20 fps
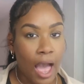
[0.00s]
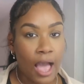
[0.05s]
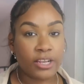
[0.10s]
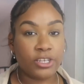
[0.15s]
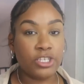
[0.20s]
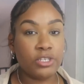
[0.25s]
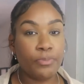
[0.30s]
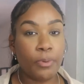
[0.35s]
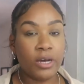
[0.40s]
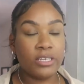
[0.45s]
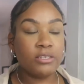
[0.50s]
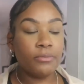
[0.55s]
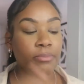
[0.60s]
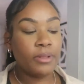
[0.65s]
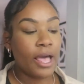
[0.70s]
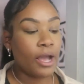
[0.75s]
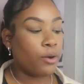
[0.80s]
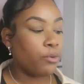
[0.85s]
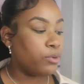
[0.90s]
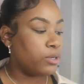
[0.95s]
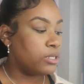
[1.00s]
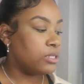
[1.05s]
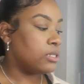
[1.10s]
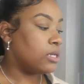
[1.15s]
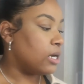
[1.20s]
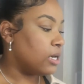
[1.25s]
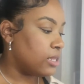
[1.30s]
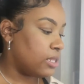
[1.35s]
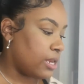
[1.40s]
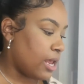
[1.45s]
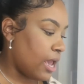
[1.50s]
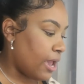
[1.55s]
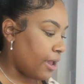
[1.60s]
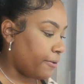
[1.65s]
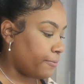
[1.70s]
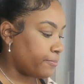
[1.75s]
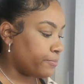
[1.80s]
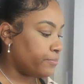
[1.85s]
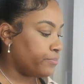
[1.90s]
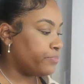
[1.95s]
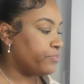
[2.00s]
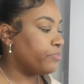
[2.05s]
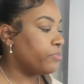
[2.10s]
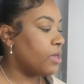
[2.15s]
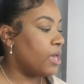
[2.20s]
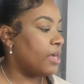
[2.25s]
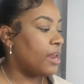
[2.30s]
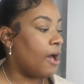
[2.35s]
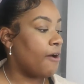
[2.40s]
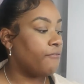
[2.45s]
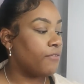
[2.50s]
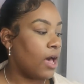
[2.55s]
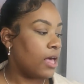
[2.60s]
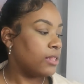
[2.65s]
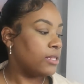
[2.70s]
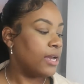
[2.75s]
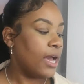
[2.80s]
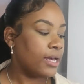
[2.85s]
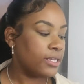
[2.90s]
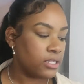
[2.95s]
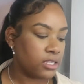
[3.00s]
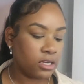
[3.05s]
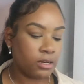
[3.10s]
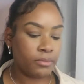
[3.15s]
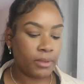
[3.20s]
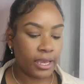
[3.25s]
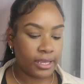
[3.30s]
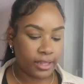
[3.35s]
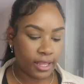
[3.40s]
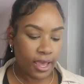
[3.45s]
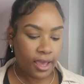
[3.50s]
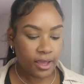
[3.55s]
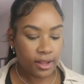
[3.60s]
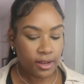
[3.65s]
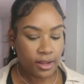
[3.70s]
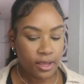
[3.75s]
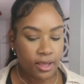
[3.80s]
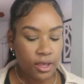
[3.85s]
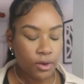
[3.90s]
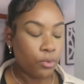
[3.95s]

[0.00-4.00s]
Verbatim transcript: i just bought some black ones the other day and I finally got something like that.